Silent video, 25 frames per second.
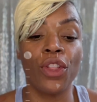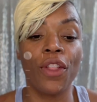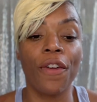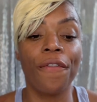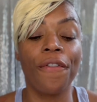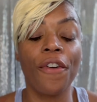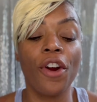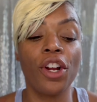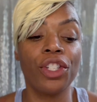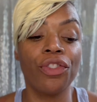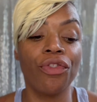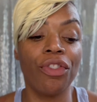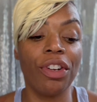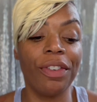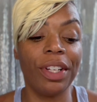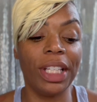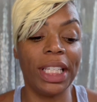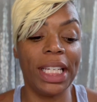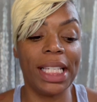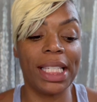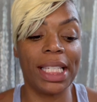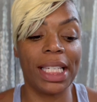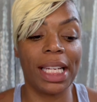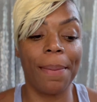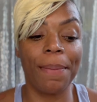the first
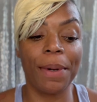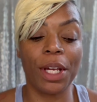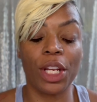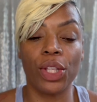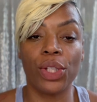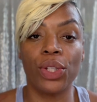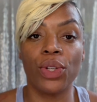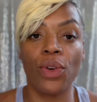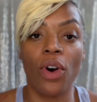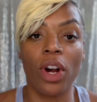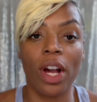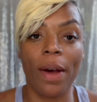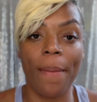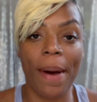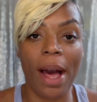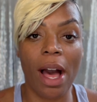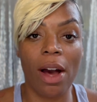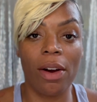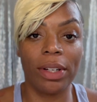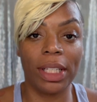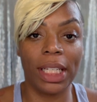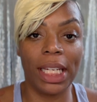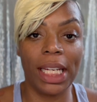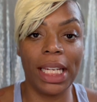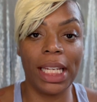re-release that I'm going to talk
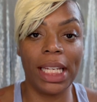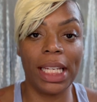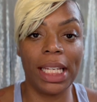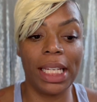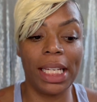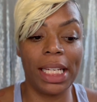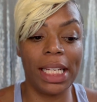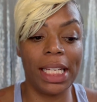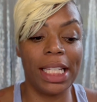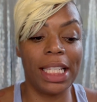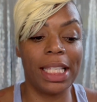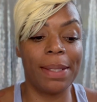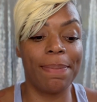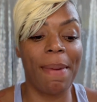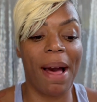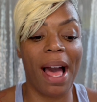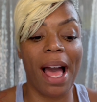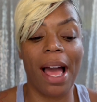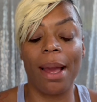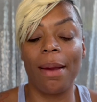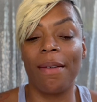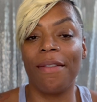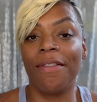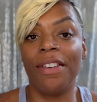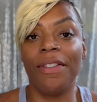about is
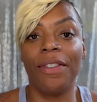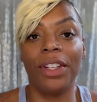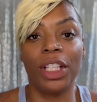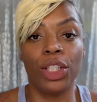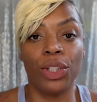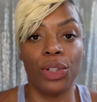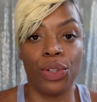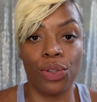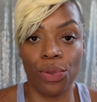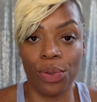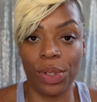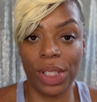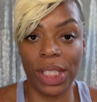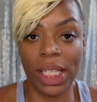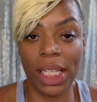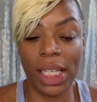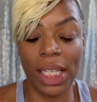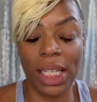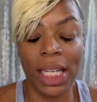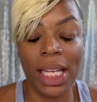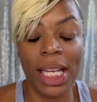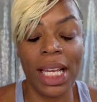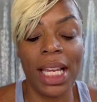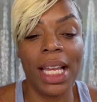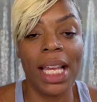by Viva La
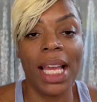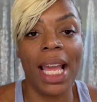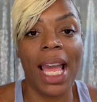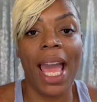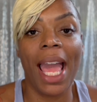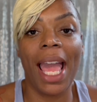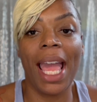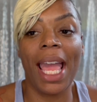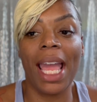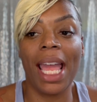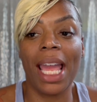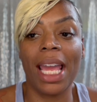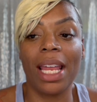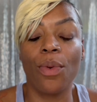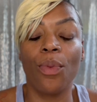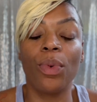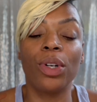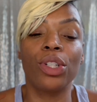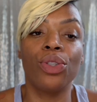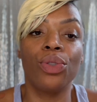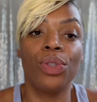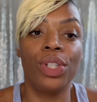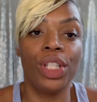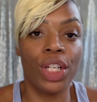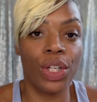Juicy, and, well,
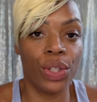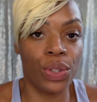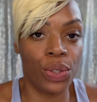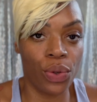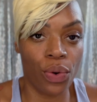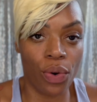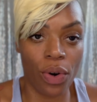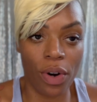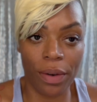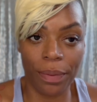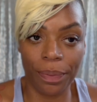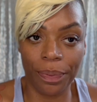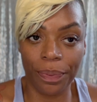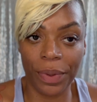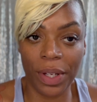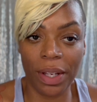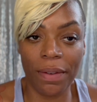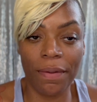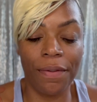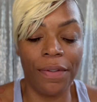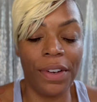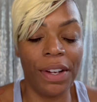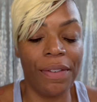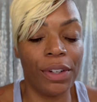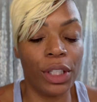Juicy Couture,
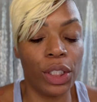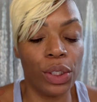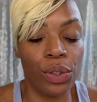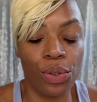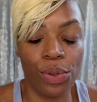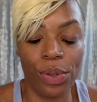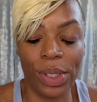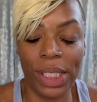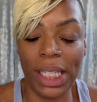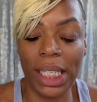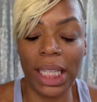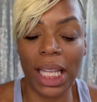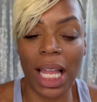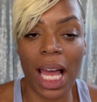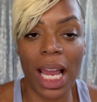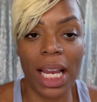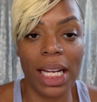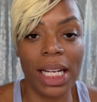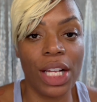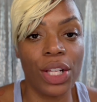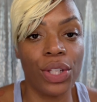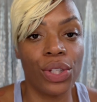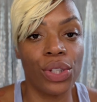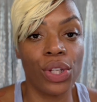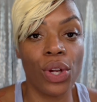Viva La Juicy
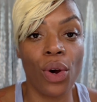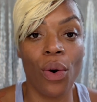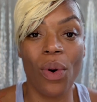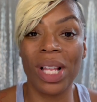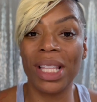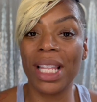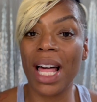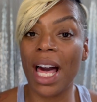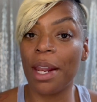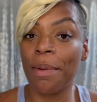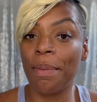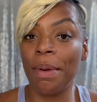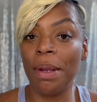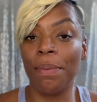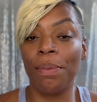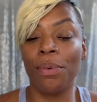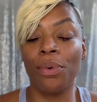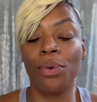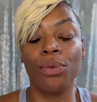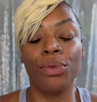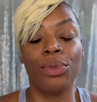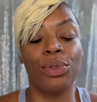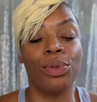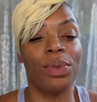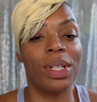line. And so a lot of
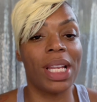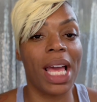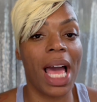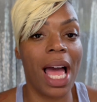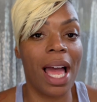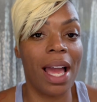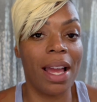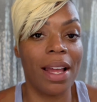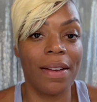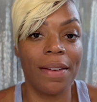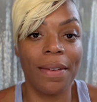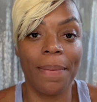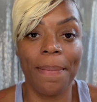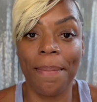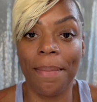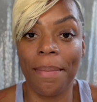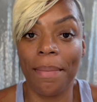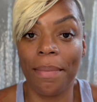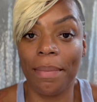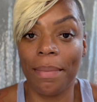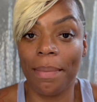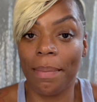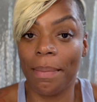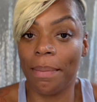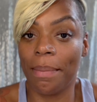people do not
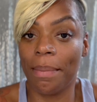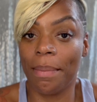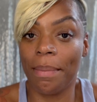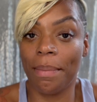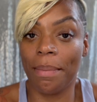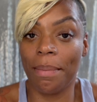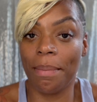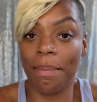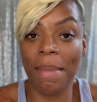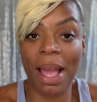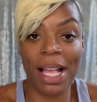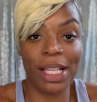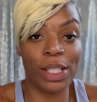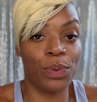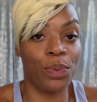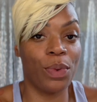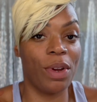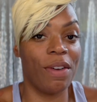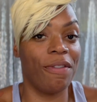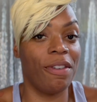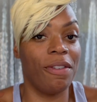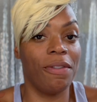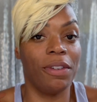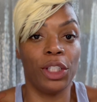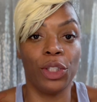mess
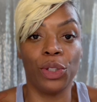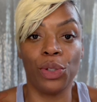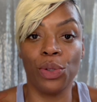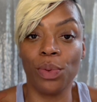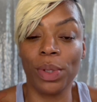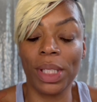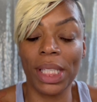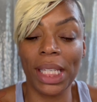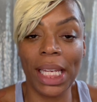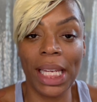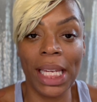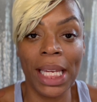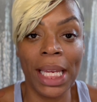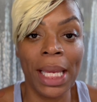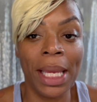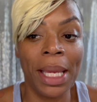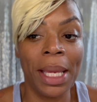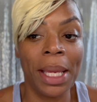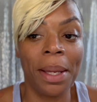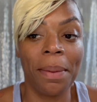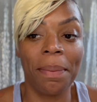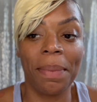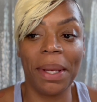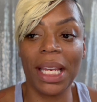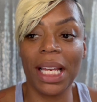with Viva La Juicy
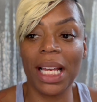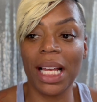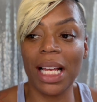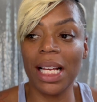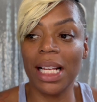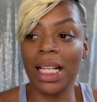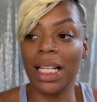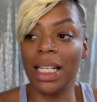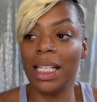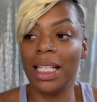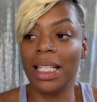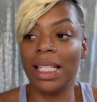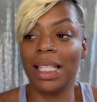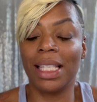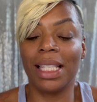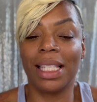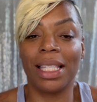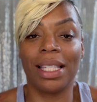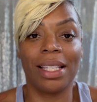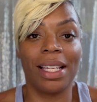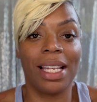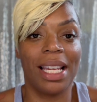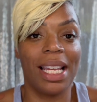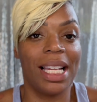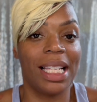because
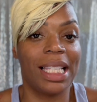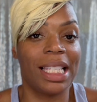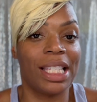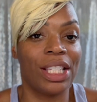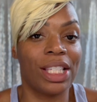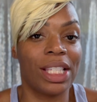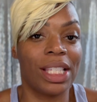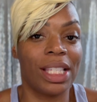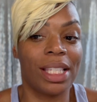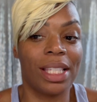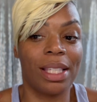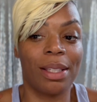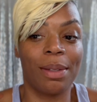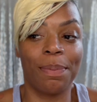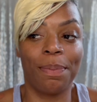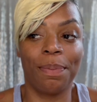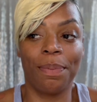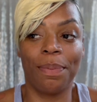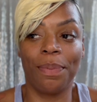it's,